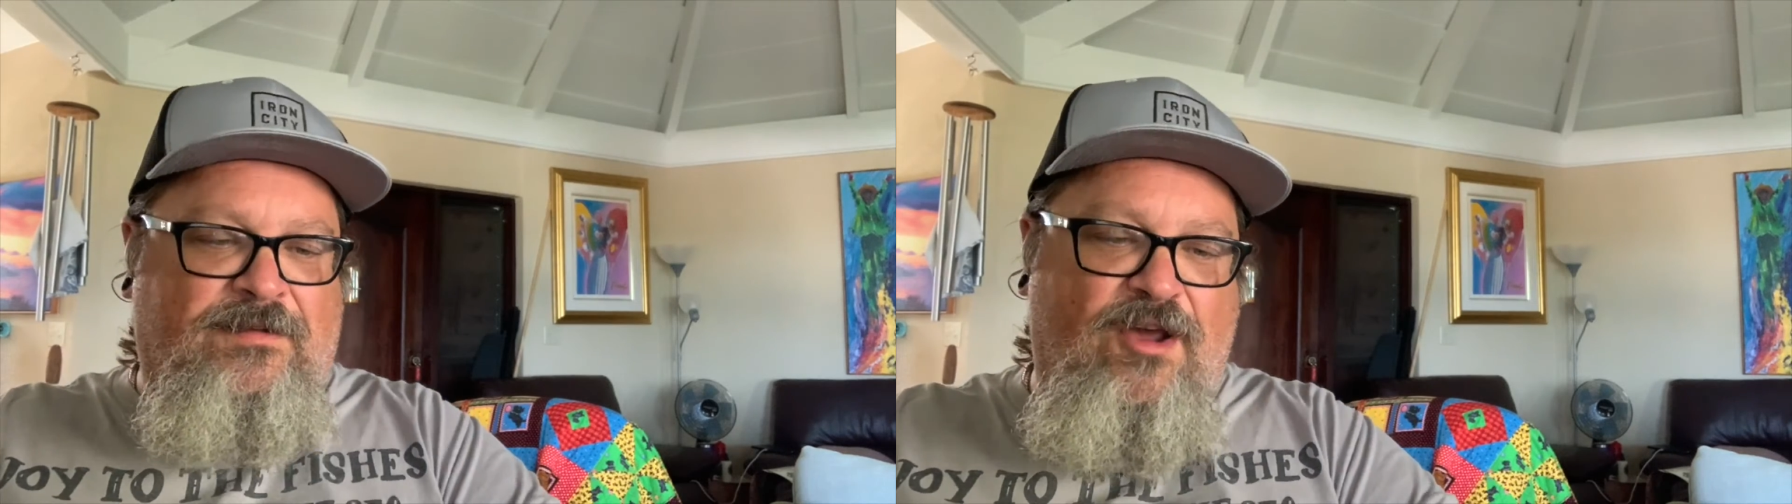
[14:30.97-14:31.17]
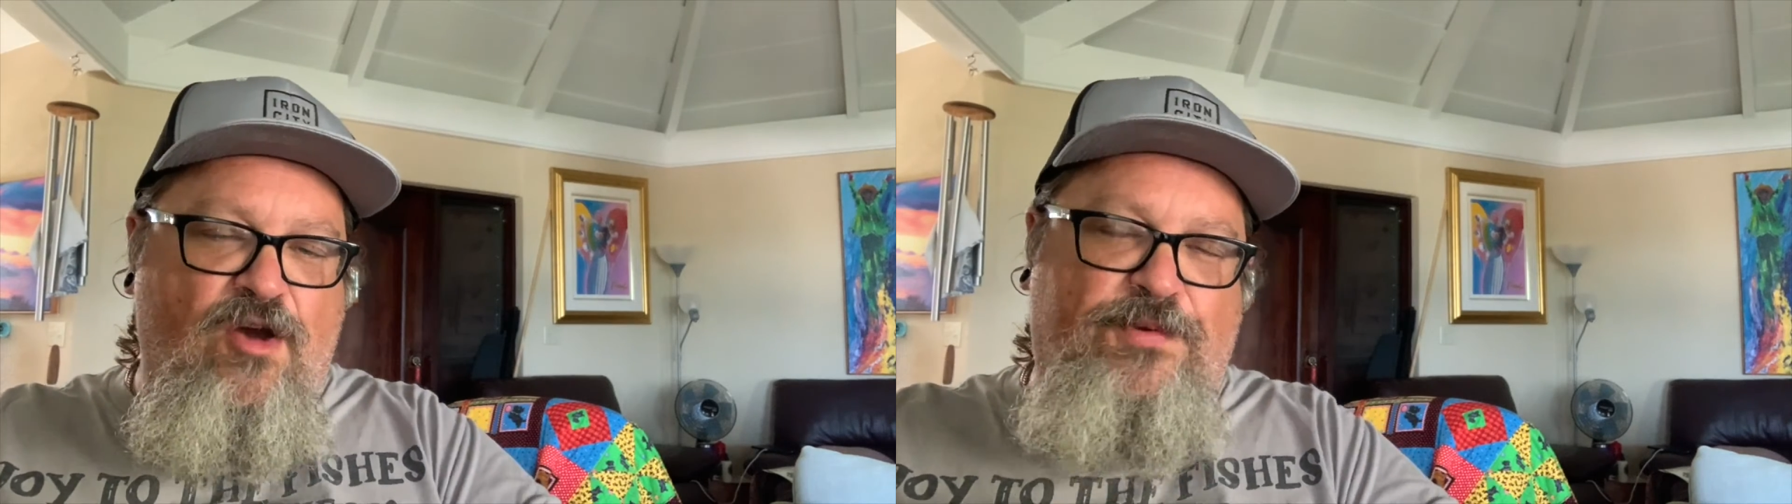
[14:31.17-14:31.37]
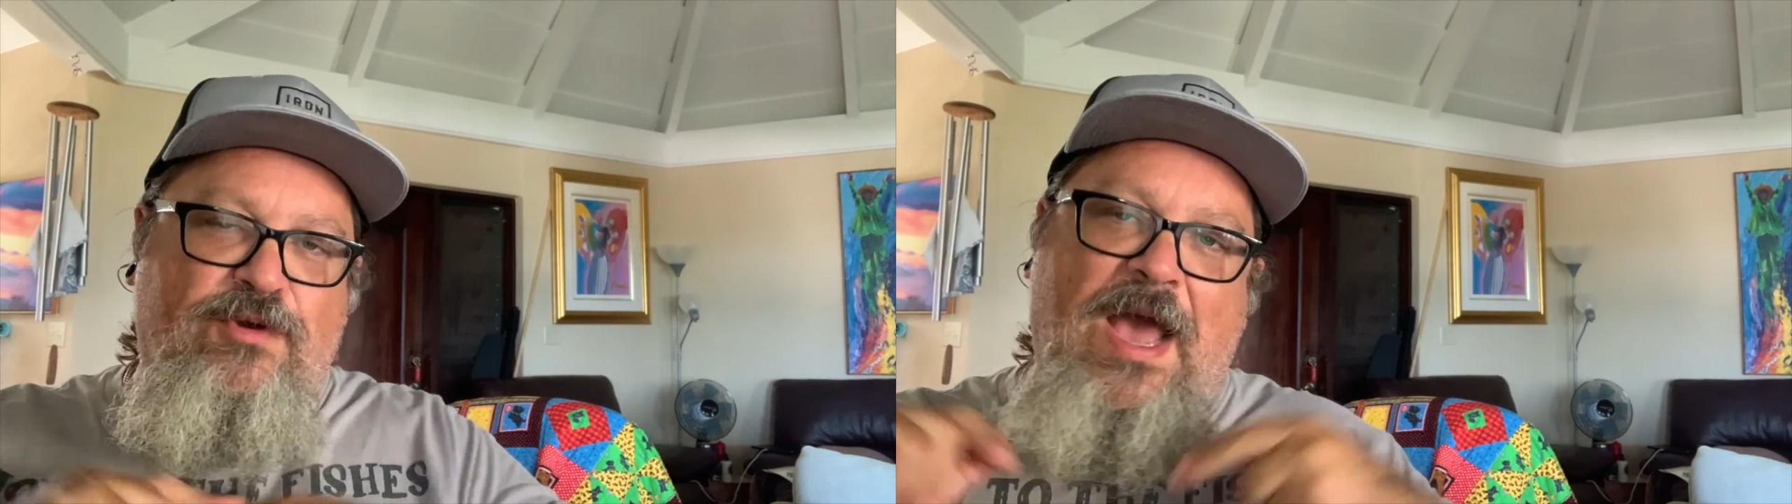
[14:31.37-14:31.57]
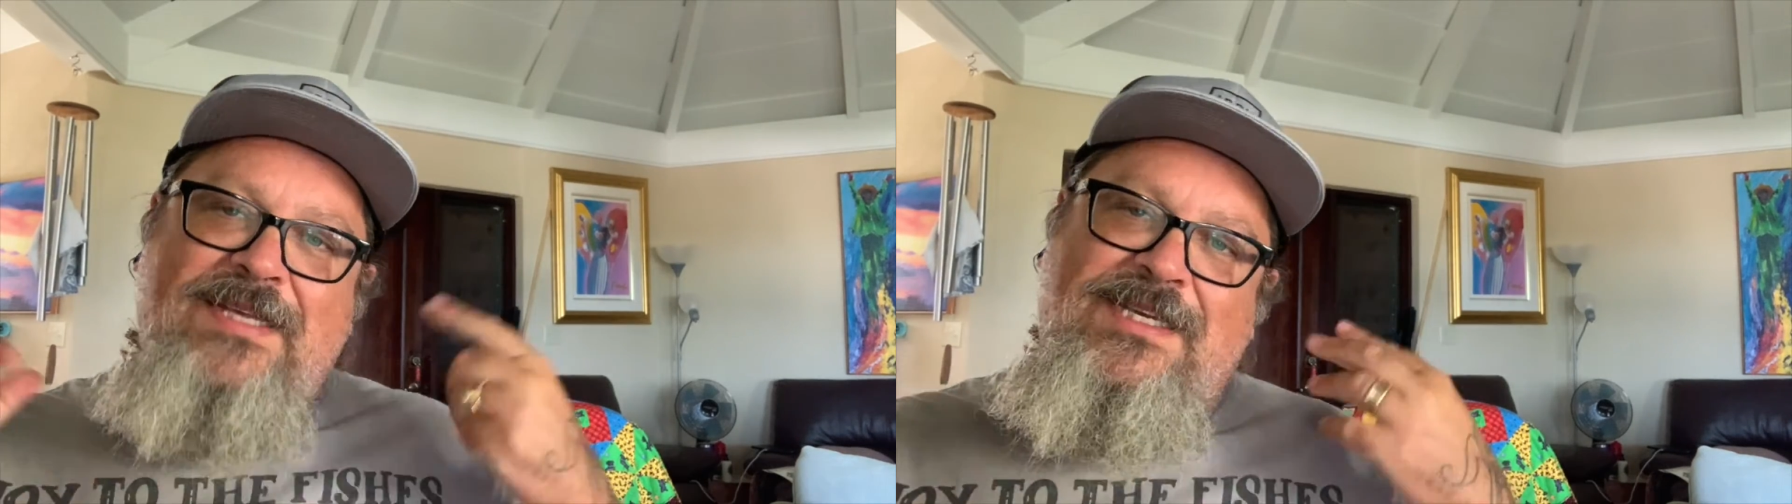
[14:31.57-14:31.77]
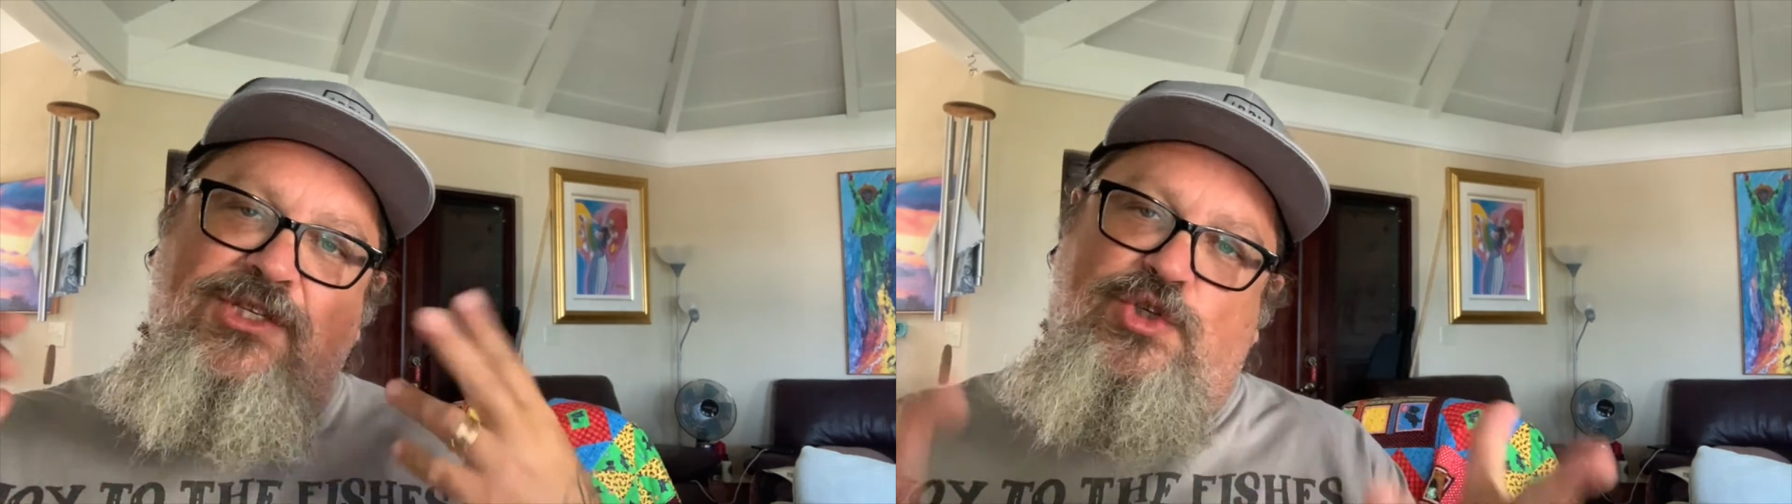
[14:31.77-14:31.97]
I hope you
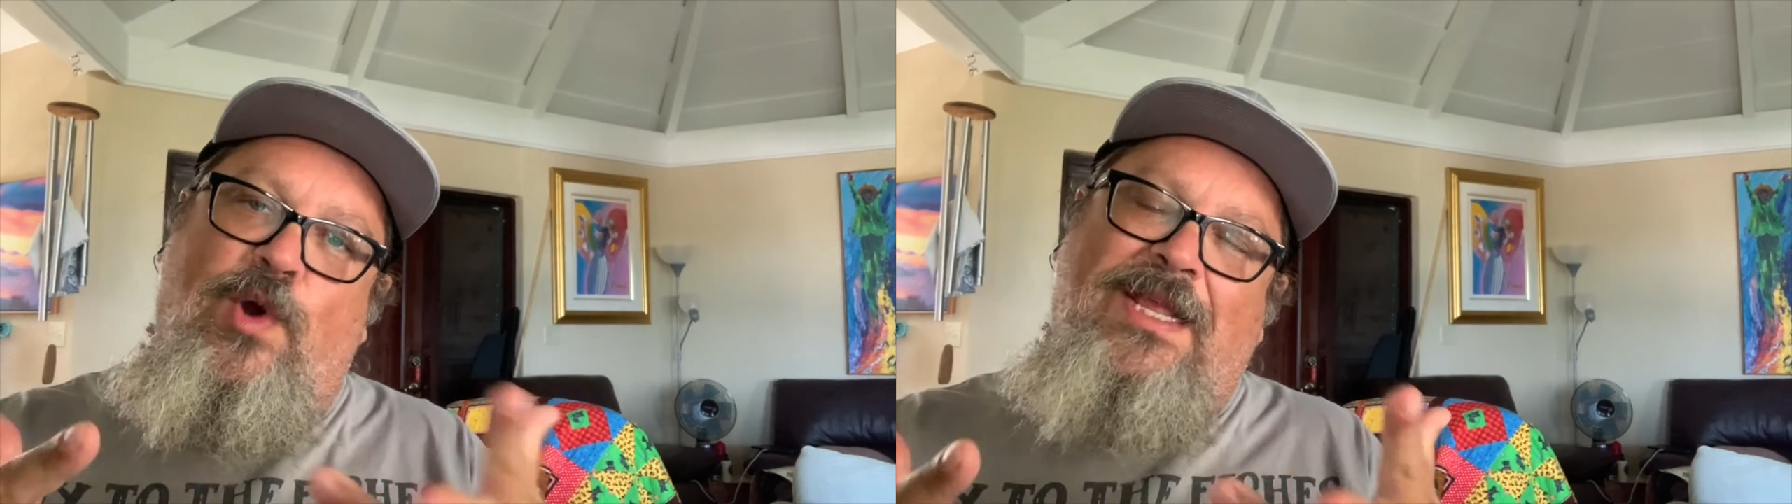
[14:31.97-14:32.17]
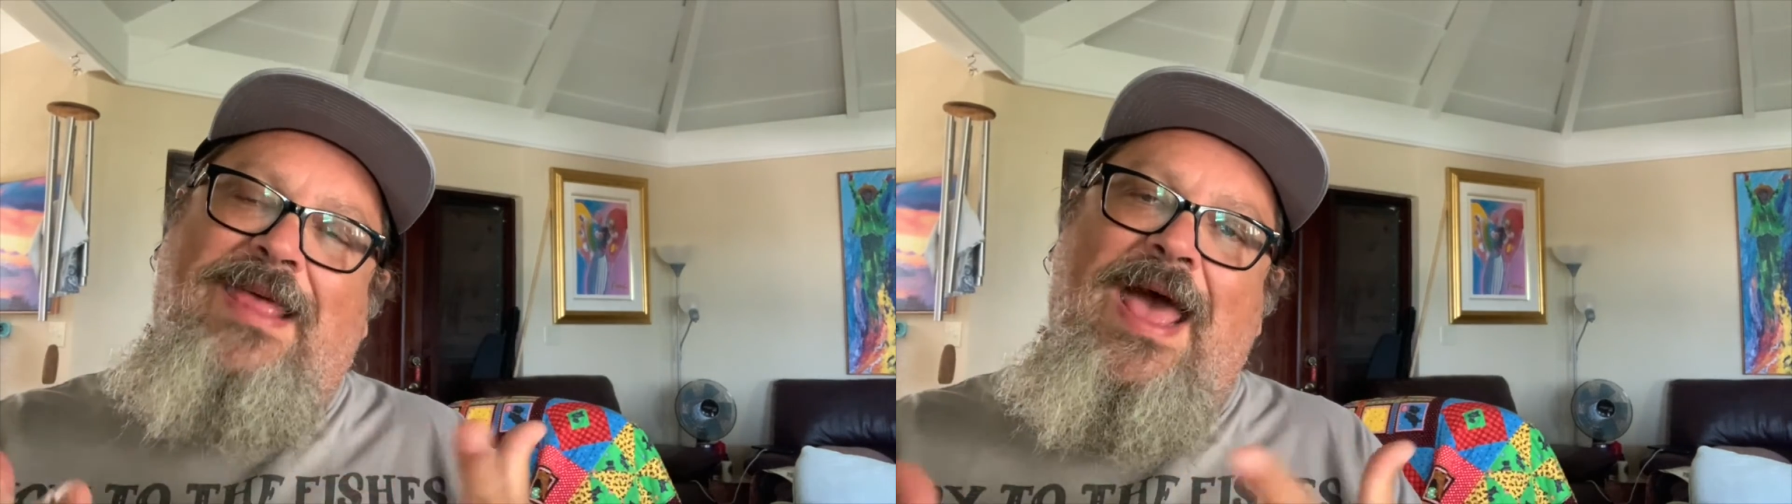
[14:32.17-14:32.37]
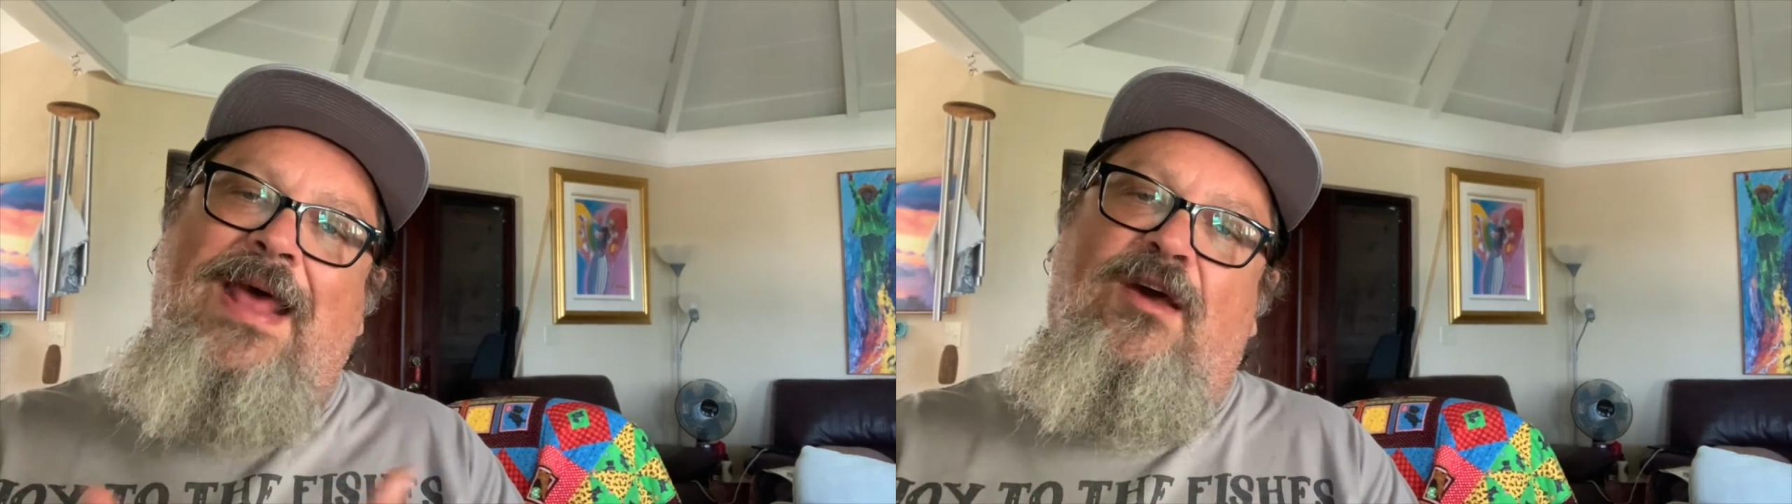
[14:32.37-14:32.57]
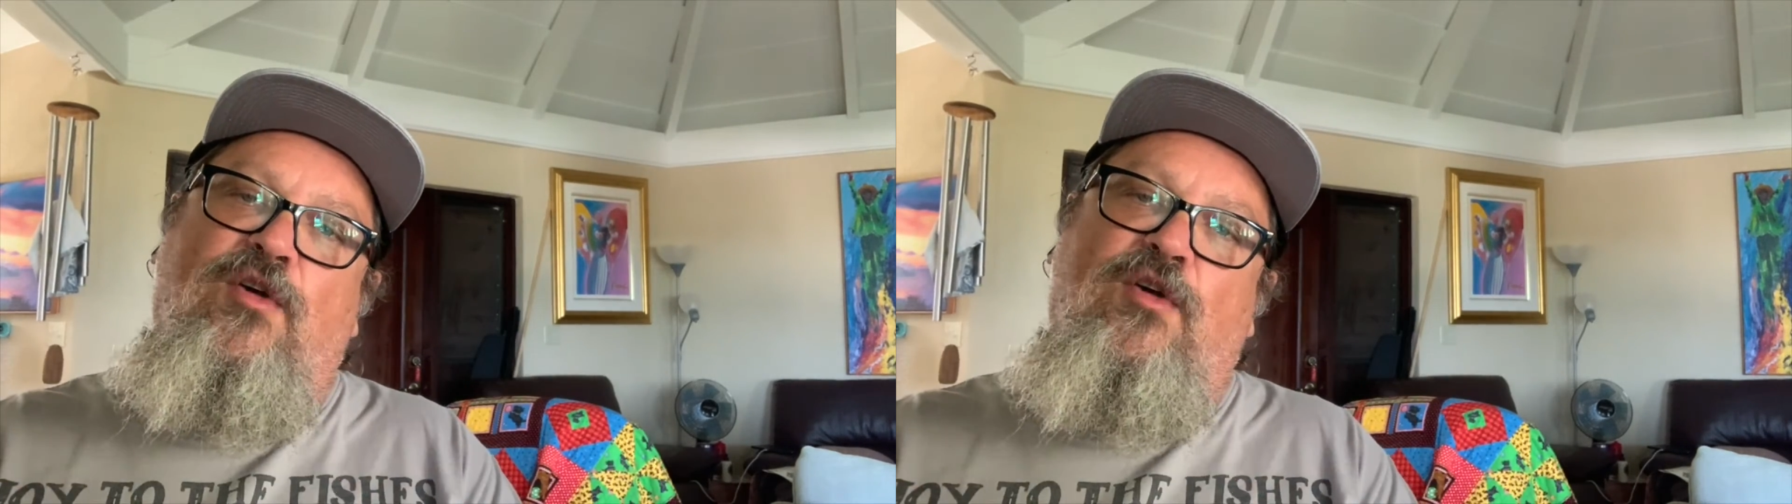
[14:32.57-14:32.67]
guys enjoyed that.